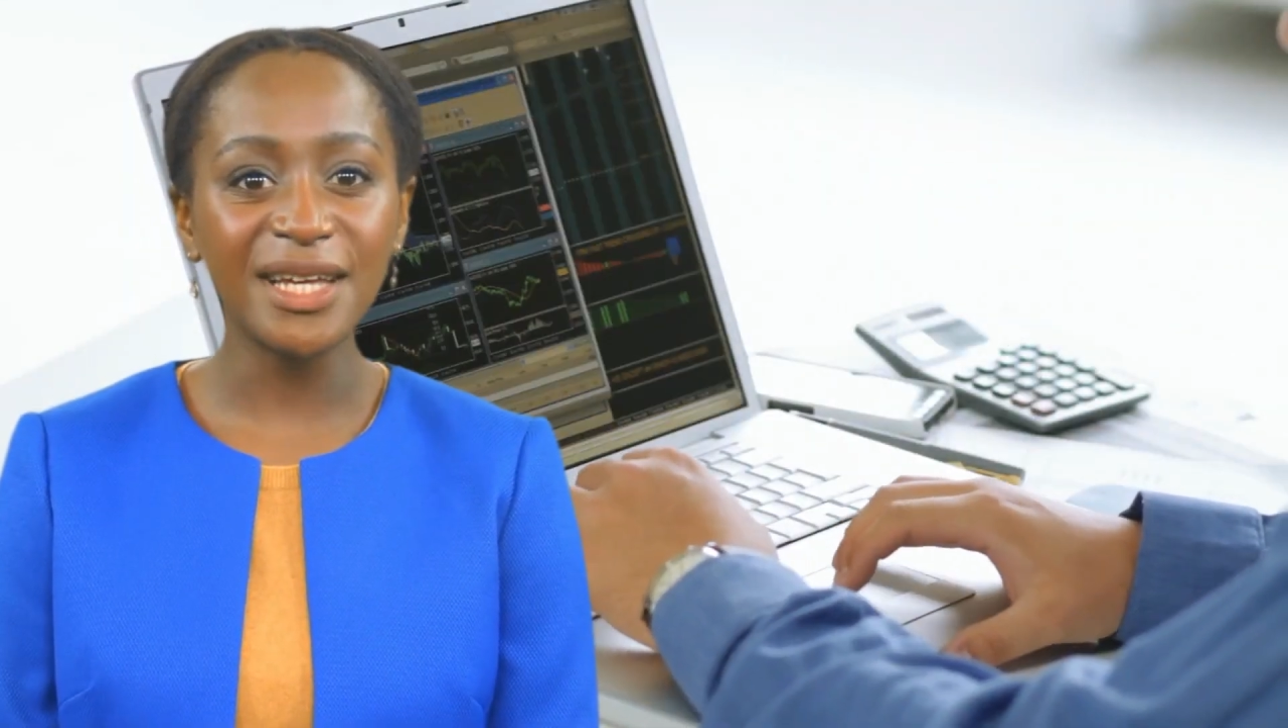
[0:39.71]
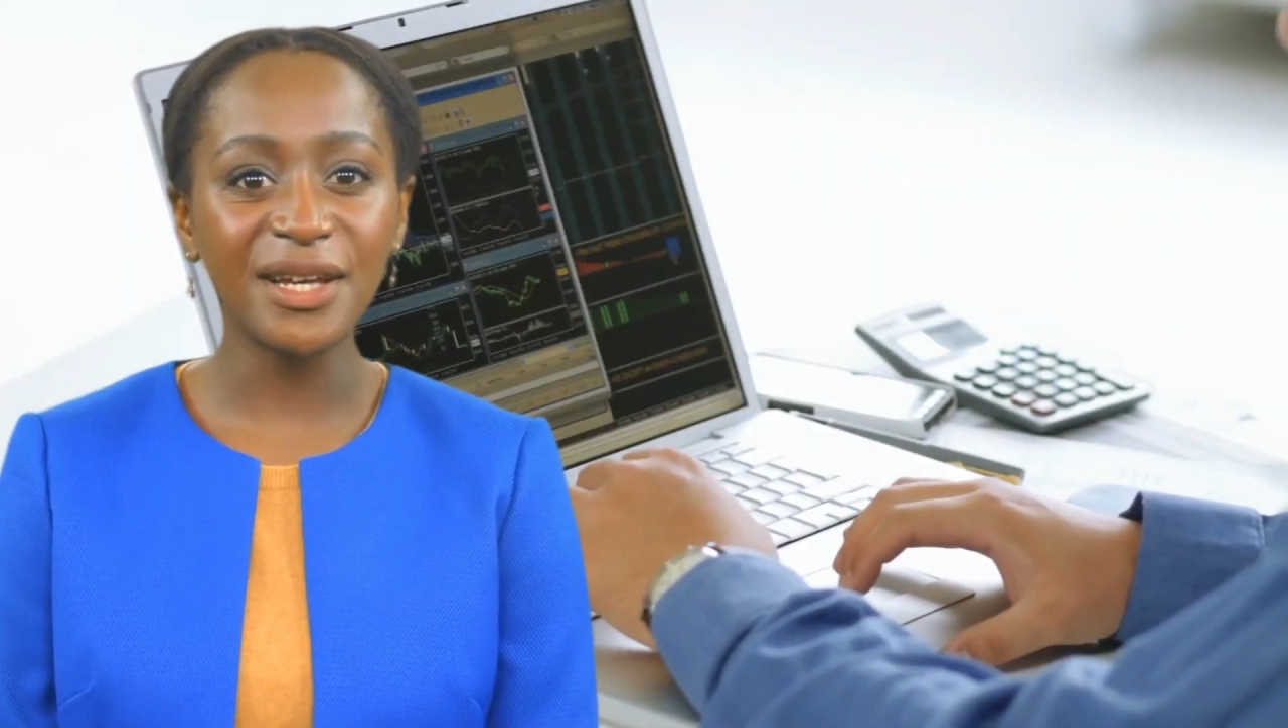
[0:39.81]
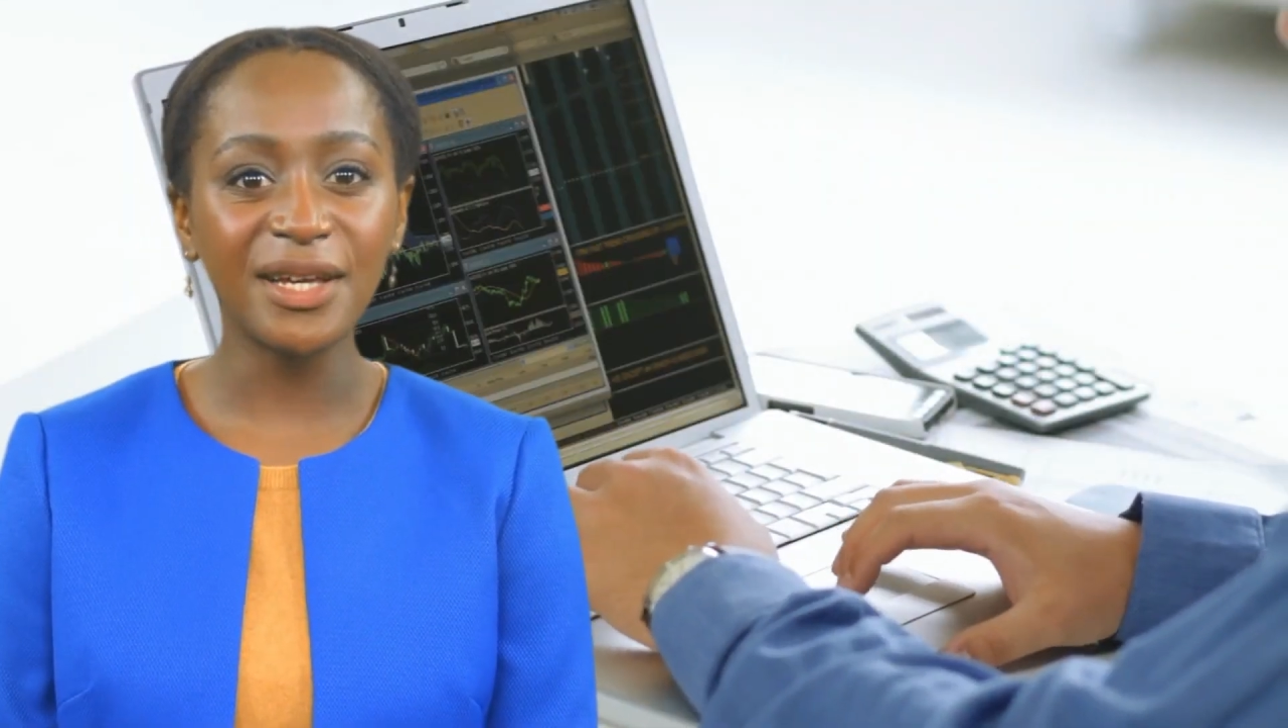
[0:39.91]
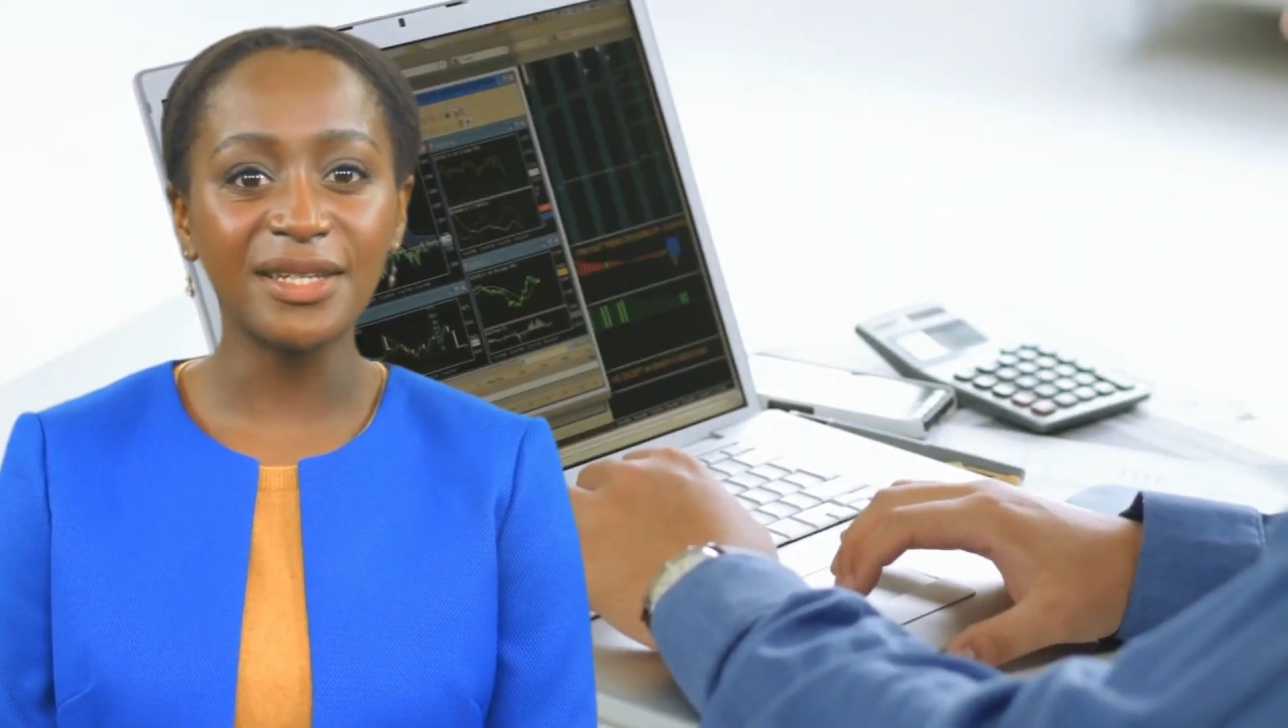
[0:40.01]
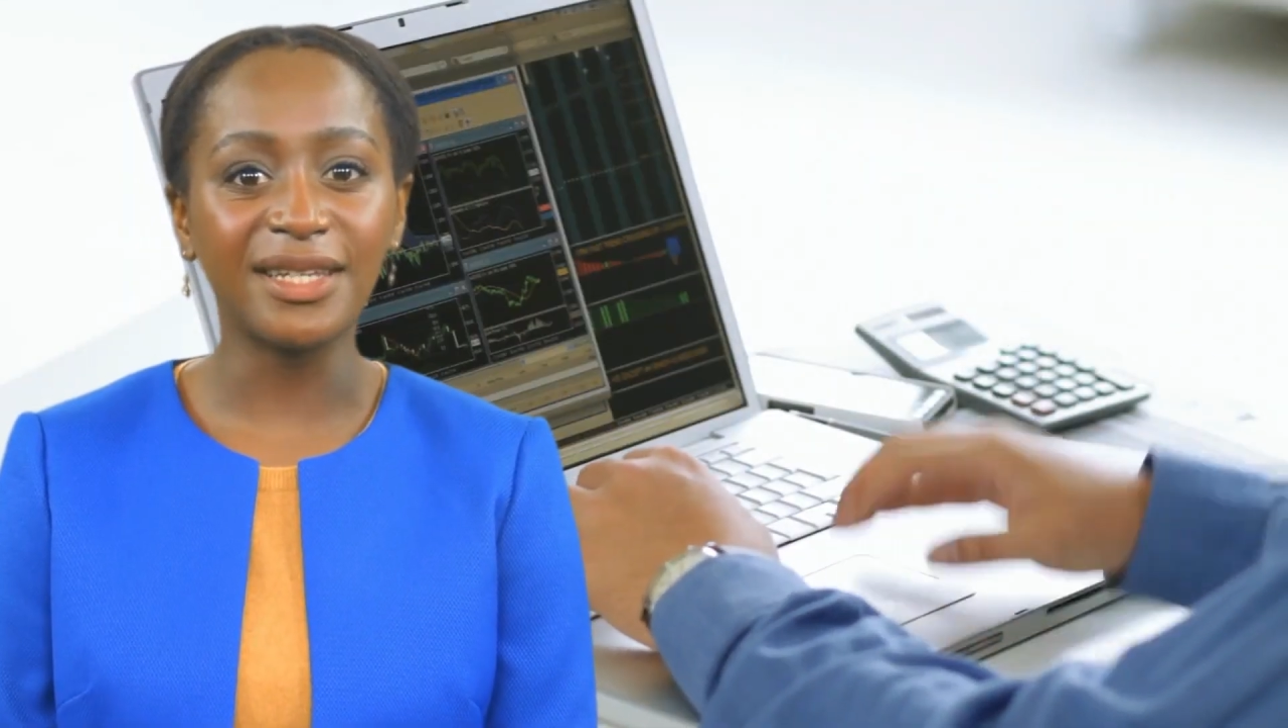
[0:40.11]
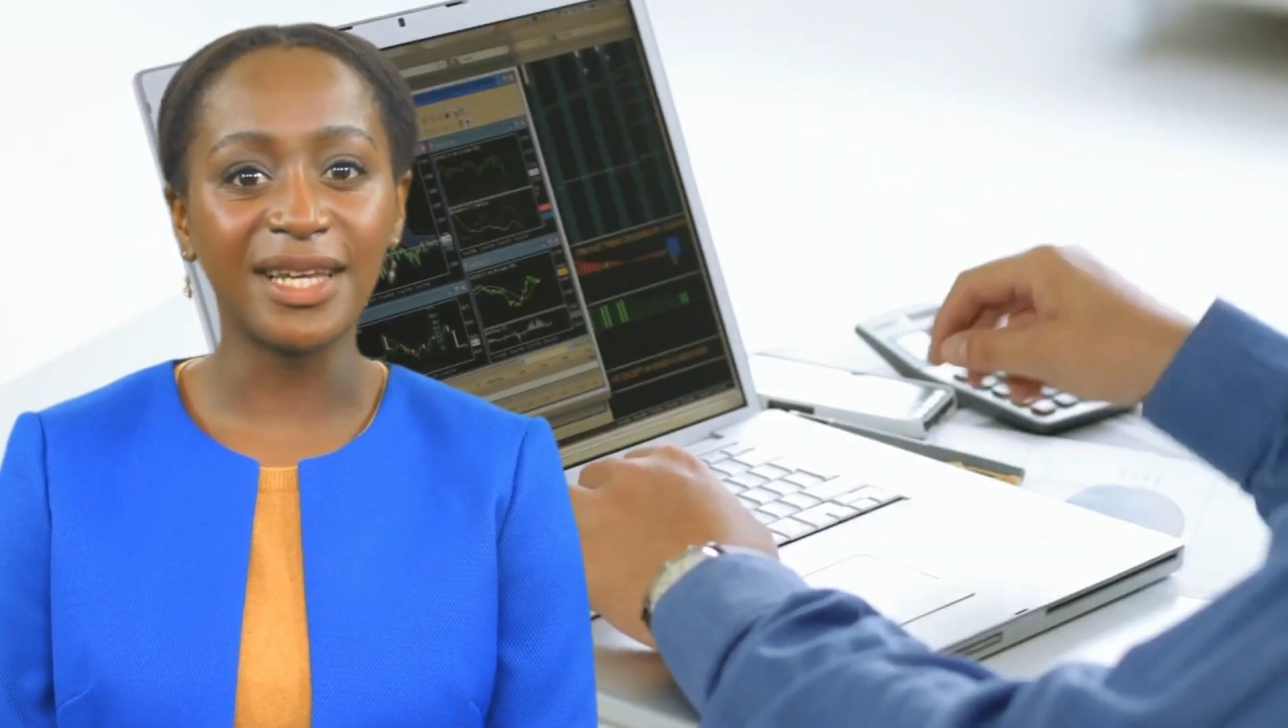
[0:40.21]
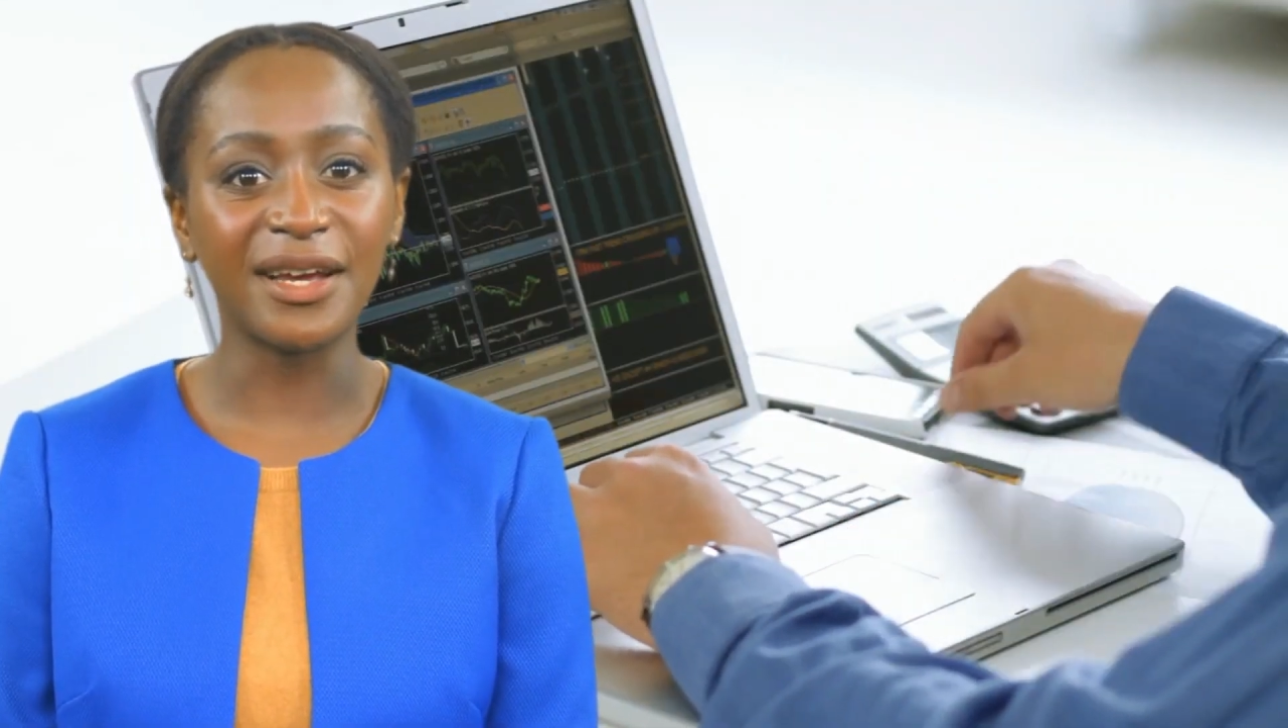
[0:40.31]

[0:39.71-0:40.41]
are currently